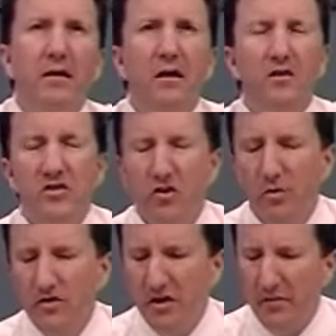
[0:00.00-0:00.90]
a
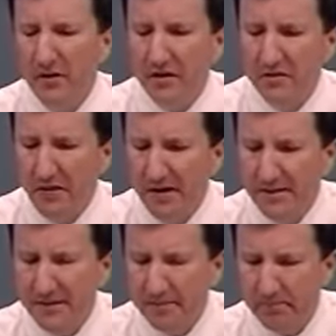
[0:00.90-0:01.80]
stewardship of these
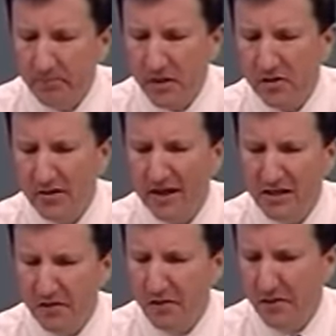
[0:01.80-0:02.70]
funds. So that's
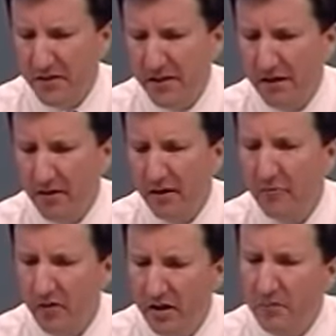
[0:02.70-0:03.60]
the first thing. Are they
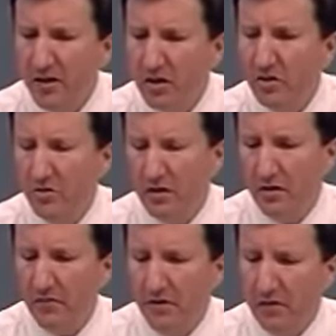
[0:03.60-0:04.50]
really being used
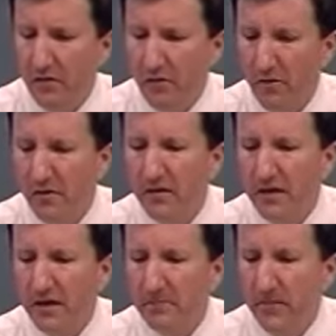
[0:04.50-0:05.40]
to further
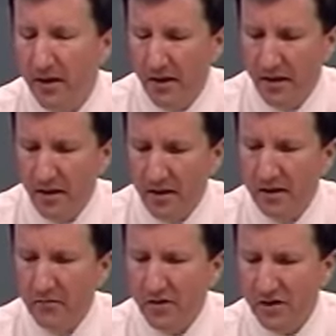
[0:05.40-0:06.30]
the
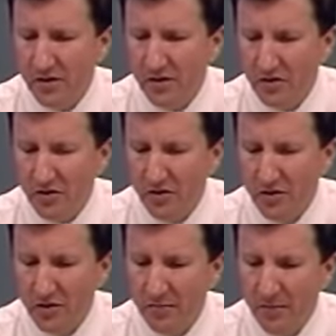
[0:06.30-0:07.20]
mission of the
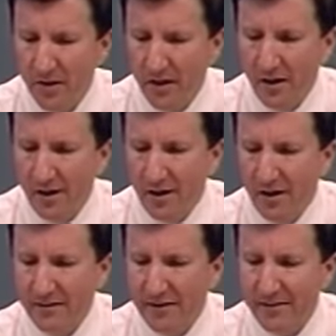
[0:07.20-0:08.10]
church?
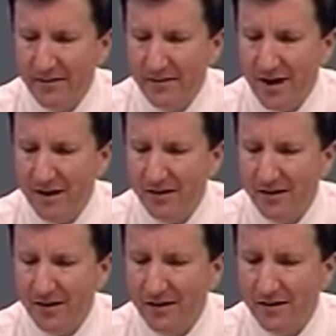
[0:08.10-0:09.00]
And then the second
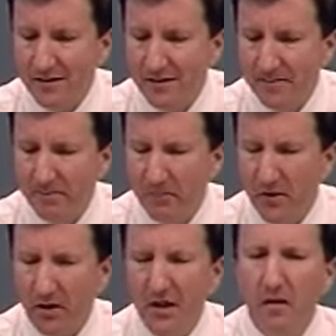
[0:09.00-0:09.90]
thing is,
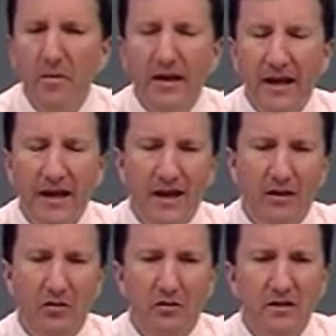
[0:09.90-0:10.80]
are they being
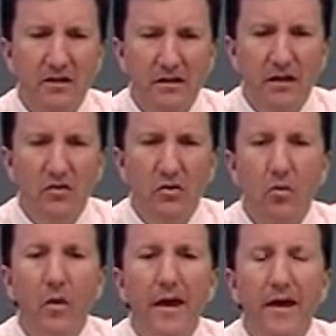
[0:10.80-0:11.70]
handled in such a
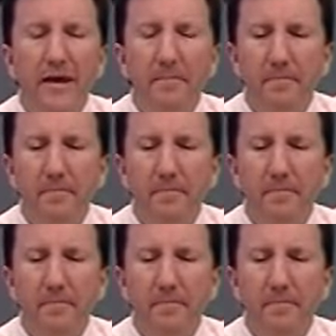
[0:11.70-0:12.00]
way